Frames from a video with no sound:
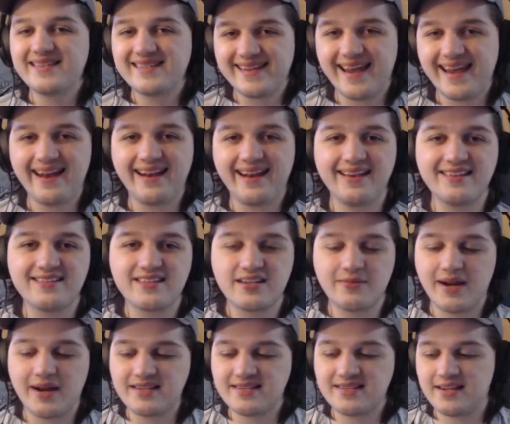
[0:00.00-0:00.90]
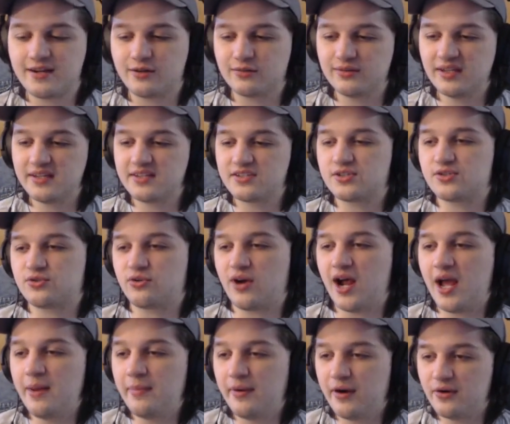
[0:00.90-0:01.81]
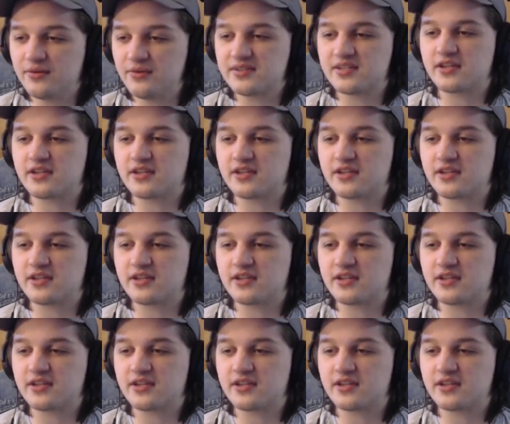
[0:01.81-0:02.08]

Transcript: get into my tier list. Drybones